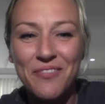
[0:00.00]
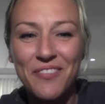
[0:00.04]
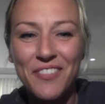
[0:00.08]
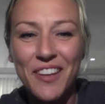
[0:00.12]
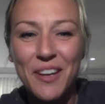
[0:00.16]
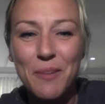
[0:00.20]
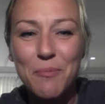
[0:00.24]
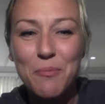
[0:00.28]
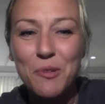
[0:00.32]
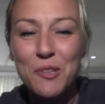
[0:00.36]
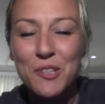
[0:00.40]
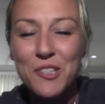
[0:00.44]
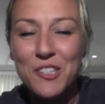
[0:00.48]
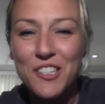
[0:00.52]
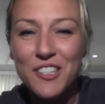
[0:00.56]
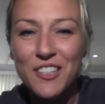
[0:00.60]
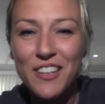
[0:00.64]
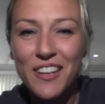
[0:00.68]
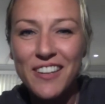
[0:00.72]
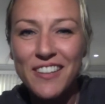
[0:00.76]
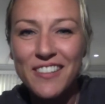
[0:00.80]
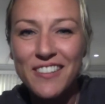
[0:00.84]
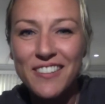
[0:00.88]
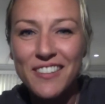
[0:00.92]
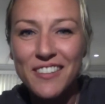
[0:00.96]

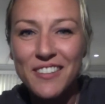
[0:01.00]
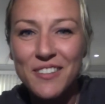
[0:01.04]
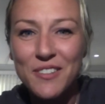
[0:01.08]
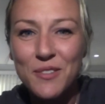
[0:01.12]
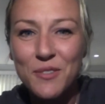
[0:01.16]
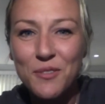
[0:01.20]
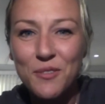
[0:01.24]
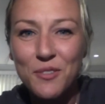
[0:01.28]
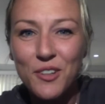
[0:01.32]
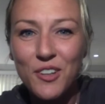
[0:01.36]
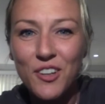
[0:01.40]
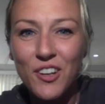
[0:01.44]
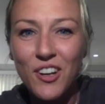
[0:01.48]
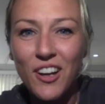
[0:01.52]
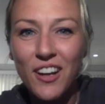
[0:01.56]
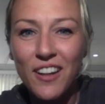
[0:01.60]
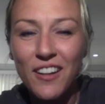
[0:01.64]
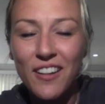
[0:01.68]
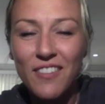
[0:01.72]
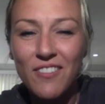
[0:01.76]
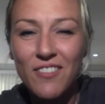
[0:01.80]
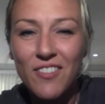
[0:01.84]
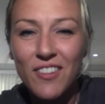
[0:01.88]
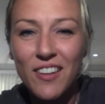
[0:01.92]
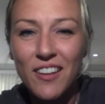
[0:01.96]
appreciations for
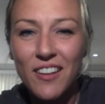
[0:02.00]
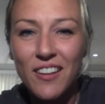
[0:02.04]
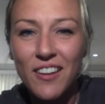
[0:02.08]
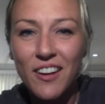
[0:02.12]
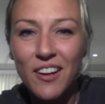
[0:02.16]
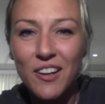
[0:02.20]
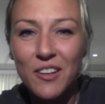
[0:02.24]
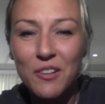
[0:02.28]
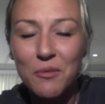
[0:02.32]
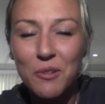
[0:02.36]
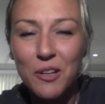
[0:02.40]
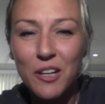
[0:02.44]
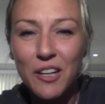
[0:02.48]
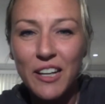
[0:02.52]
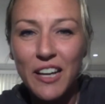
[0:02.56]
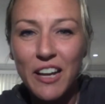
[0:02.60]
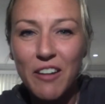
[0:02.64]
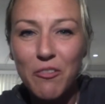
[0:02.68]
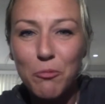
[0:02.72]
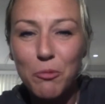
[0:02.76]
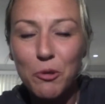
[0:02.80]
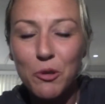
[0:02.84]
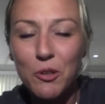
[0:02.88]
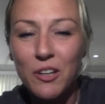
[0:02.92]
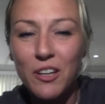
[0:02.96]
all of the hard work
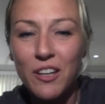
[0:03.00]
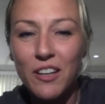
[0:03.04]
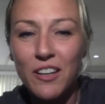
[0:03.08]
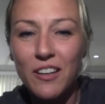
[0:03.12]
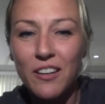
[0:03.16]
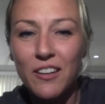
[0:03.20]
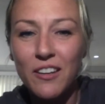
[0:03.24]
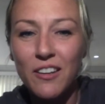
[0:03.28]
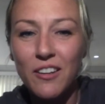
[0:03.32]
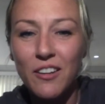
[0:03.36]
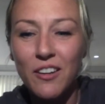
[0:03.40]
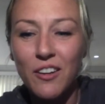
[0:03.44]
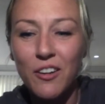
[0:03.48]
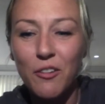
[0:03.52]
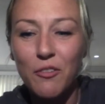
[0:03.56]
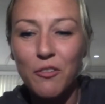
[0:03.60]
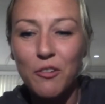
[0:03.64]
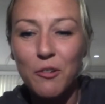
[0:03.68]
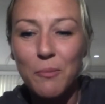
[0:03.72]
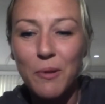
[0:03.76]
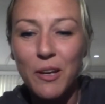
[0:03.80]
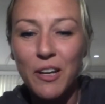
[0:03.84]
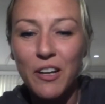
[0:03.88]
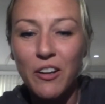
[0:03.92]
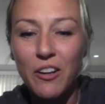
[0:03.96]
I've put in
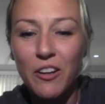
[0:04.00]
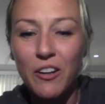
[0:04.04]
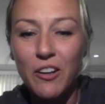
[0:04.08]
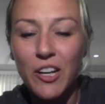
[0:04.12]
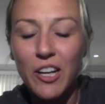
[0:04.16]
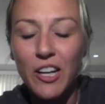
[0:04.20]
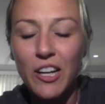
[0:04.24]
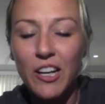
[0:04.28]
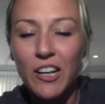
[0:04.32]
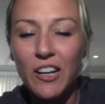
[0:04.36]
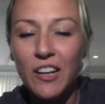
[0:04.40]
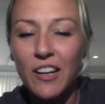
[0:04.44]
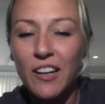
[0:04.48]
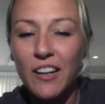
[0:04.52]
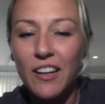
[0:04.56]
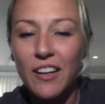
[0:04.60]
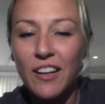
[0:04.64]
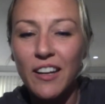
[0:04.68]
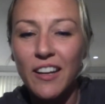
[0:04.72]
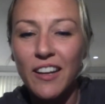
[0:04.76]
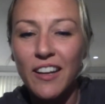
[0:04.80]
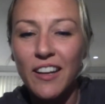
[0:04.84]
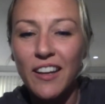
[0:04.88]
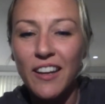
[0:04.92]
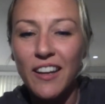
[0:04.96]
over my career,
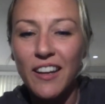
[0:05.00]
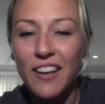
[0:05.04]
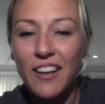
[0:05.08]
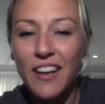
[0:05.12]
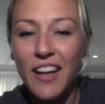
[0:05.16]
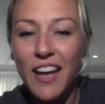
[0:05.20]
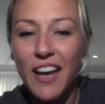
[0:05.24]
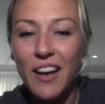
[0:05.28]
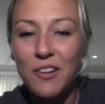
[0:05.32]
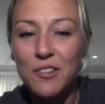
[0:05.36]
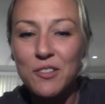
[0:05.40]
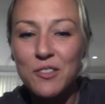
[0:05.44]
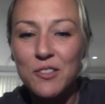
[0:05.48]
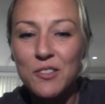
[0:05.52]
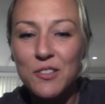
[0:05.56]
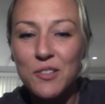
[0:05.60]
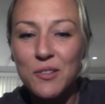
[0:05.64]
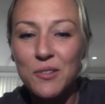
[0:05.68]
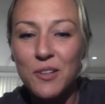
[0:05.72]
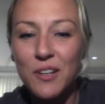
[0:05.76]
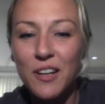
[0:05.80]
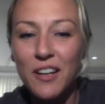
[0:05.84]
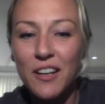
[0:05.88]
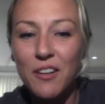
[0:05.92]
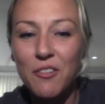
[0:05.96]
and now to
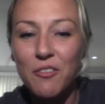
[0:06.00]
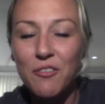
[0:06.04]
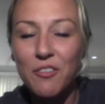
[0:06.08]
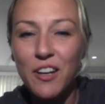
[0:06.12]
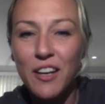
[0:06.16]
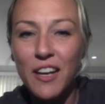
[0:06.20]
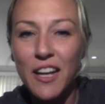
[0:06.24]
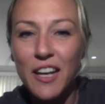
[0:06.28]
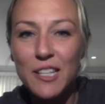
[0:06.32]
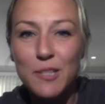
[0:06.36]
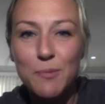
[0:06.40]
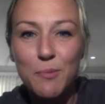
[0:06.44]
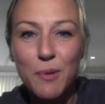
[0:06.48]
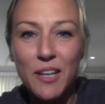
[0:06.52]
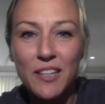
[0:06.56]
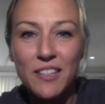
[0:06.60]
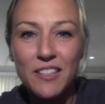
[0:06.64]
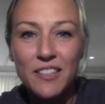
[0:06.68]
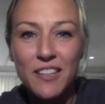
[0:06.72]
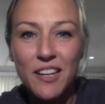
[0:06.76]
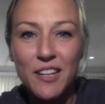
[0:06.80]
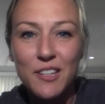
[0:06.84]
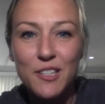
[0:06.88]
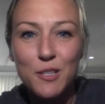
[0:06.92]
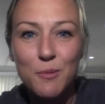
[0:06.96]
do it on a fun aspect
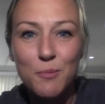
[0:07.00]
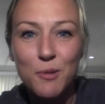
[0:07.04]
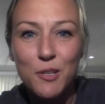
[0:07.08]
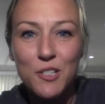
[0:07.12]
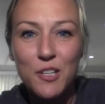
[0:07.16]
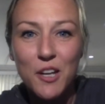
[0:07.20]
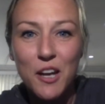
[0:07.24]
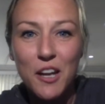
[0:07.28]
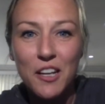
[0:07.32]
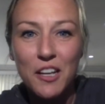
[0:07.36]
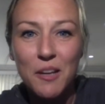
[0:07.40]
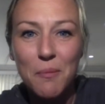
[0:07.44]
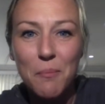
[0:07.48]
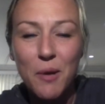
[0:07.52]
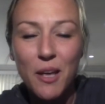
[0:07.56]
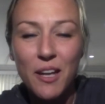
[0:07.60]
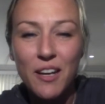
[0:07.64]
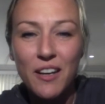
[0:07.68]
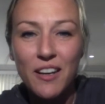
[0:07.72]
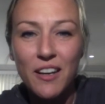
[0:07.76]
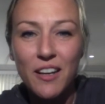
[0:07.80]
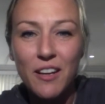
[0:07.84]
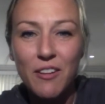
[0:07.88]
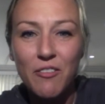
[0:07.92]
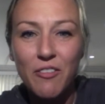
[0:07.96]
and not so much on a
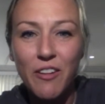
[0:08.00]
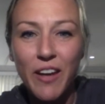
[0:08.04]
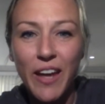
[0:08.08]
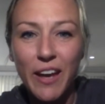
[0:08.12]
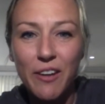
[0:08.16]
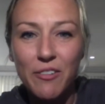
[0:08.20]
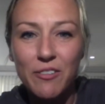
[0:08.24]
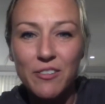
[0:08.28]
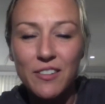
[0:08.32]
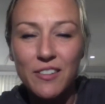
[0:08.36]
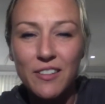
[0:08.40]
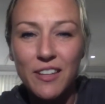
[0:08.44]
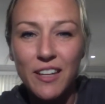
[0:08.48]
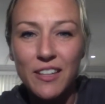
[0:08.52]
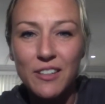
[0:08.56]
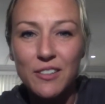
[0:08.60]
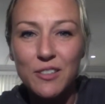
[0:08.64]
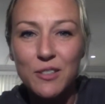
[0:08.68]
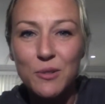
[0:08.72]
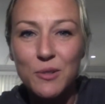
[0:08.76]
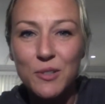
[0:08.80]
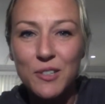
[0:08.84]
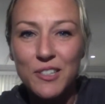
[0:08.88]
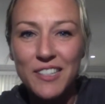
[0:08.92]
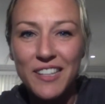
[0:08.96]
competitive
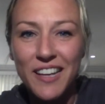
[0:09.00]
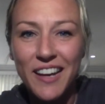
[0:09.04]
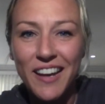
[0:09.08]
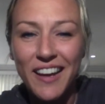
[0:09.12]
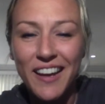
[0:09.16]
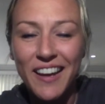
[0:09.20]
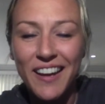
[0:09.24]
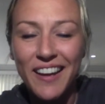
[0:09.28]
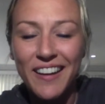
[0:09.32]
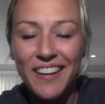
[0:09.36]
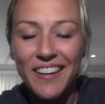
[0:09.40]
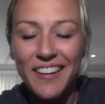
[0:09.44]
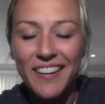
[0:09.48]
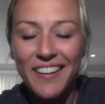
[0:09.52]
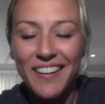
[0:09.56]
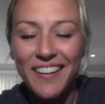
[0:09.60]
do or die